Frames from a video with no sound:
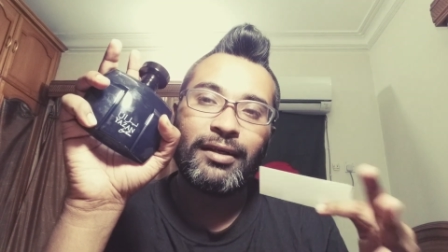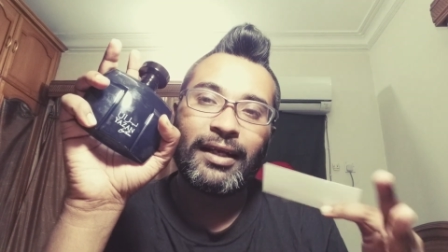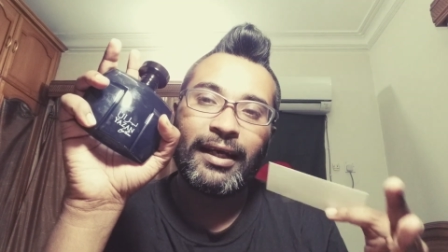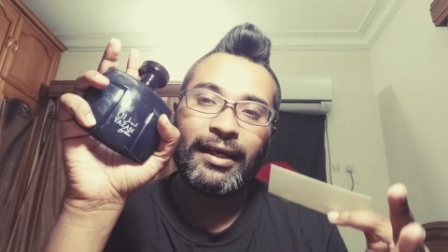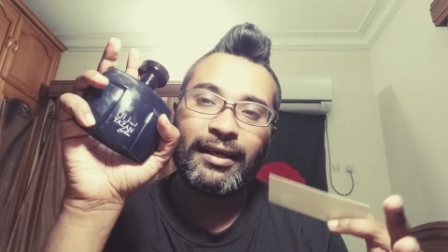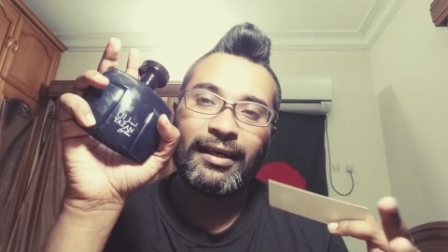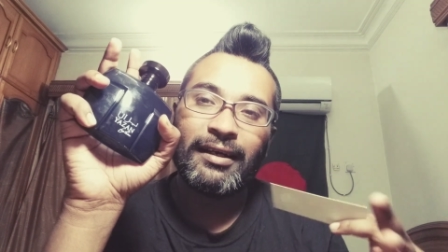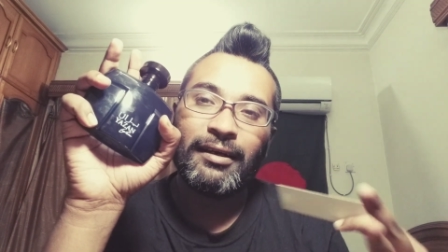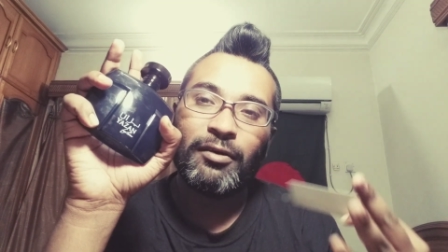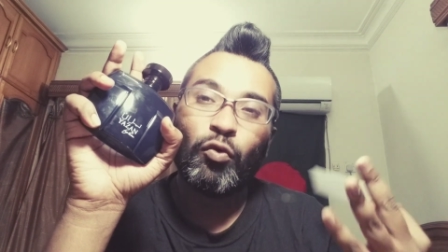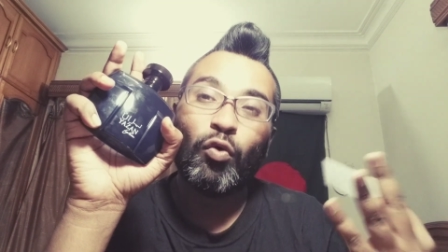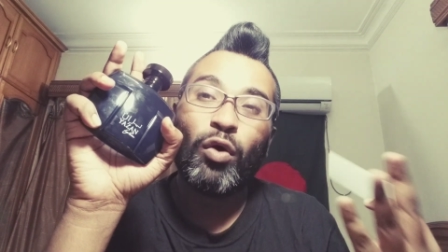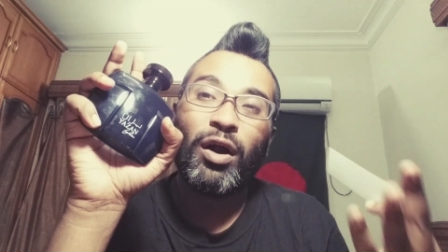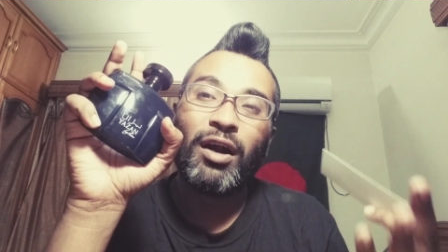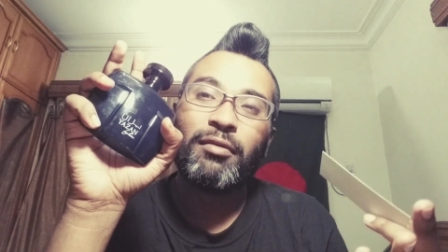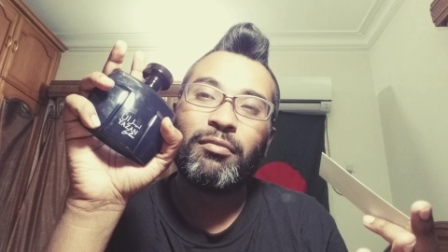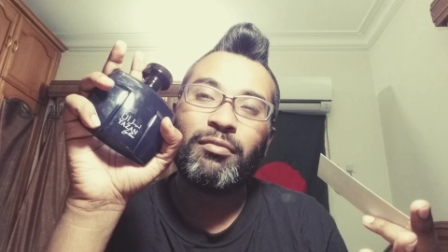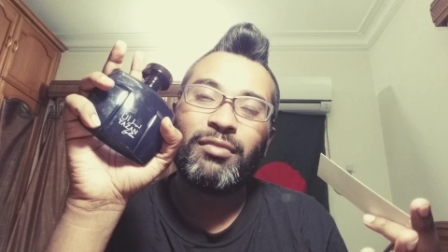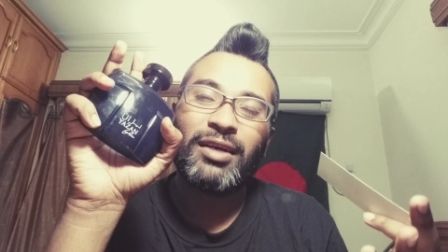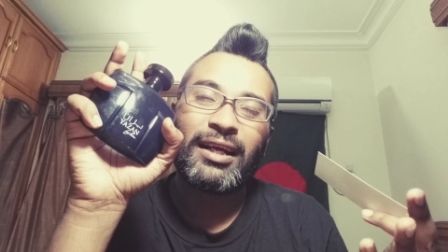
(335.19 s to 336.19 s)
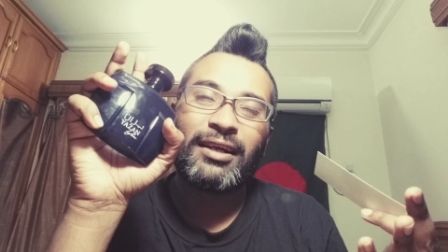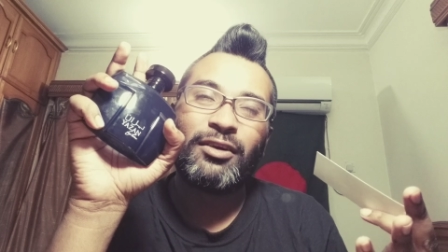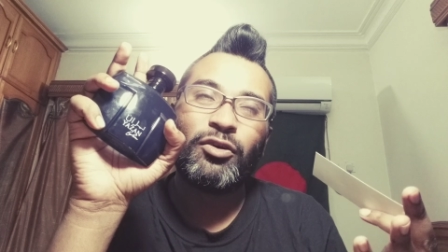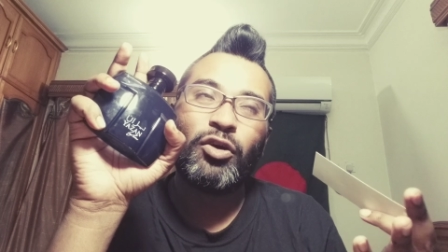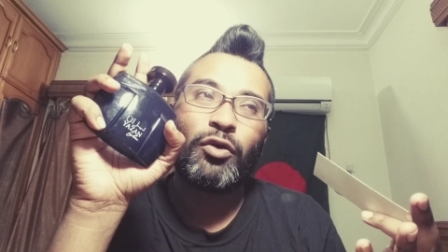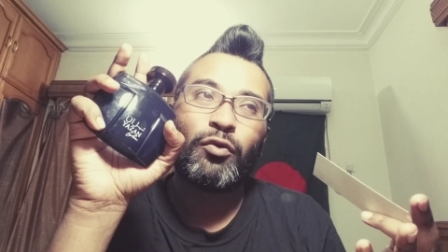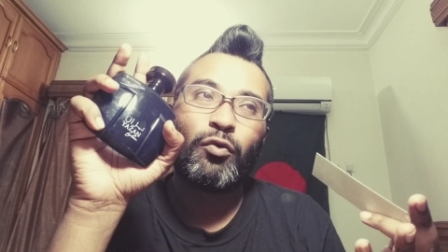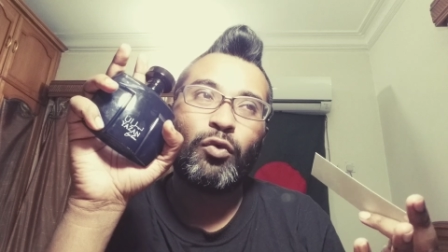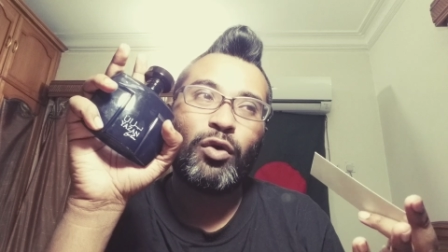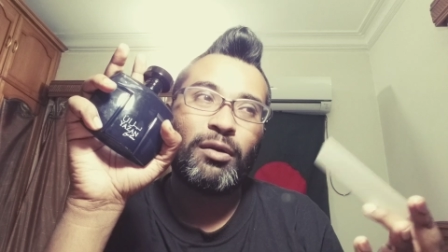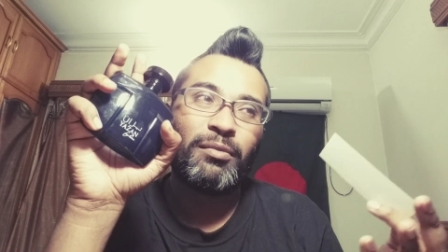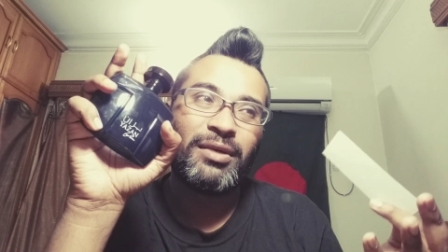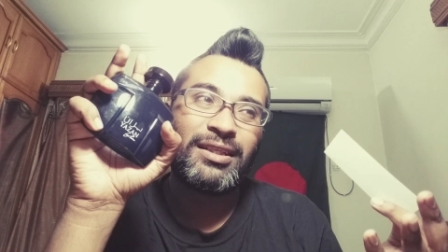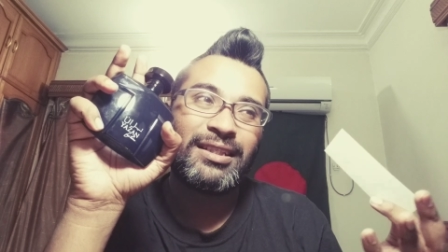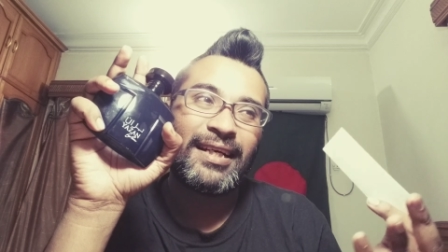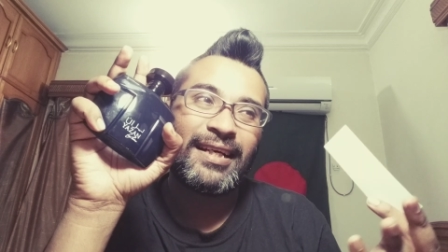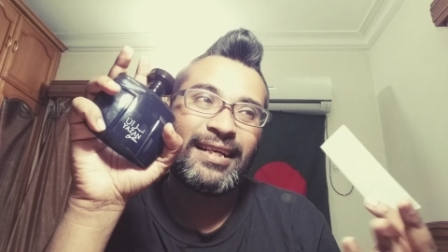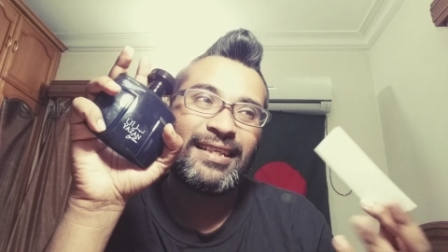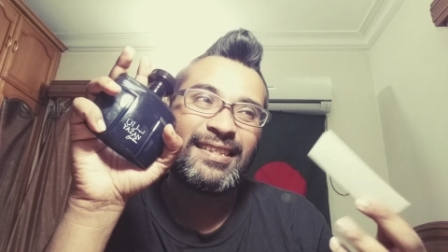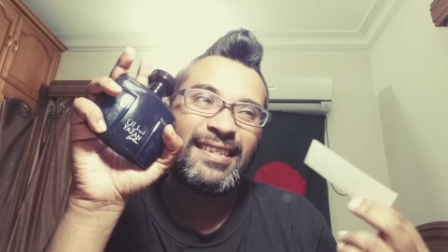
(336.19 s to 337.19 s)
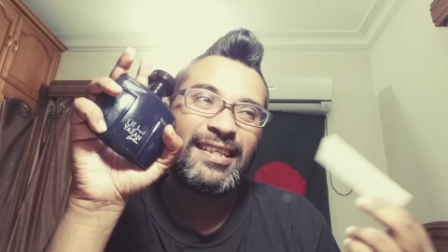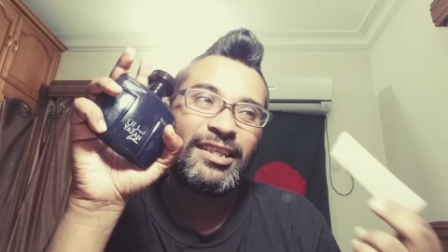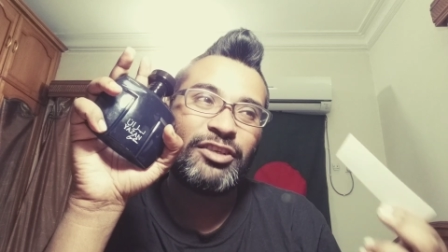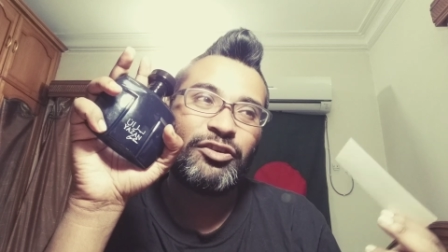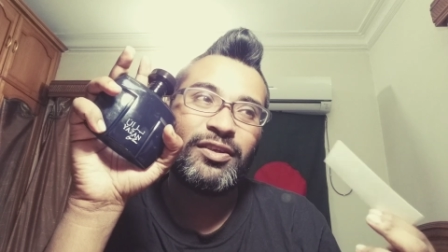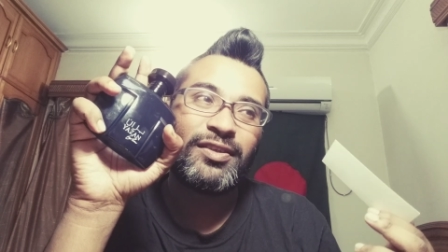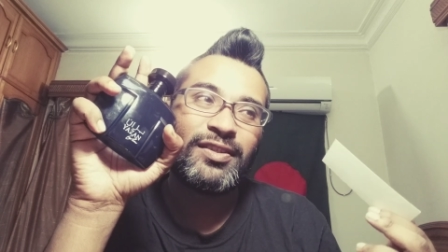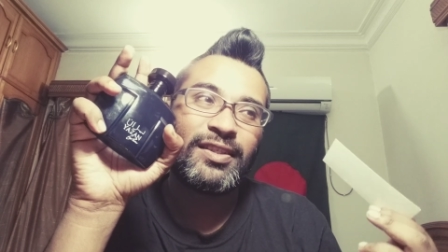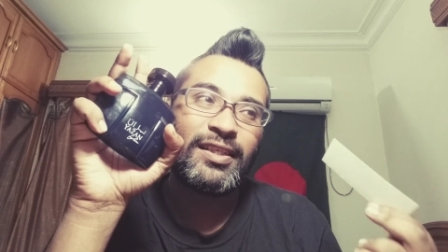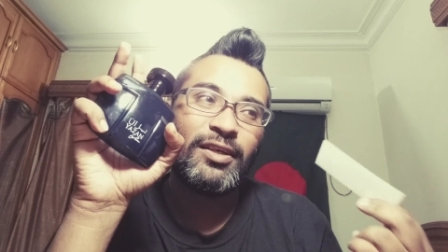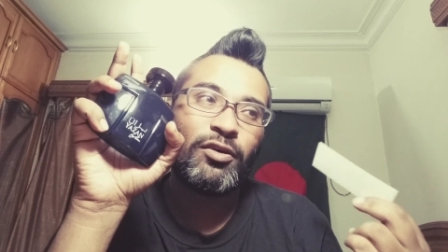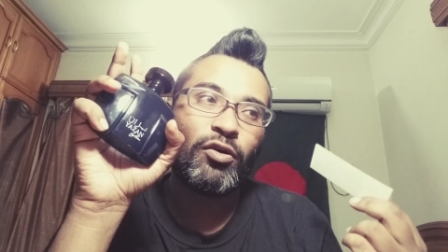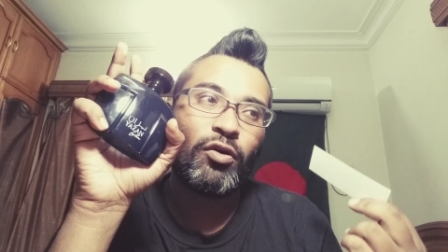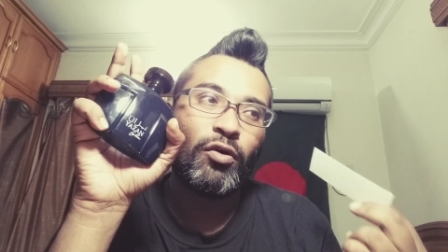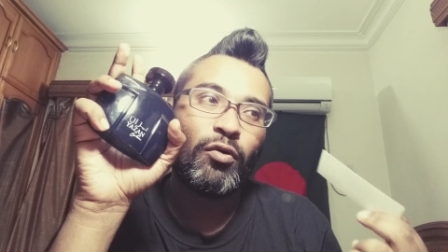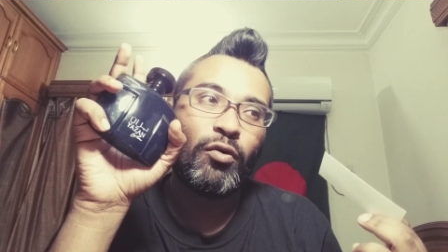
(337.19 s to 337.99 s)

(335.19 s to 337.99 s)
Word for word: like a warm like not warm it's like a citrusy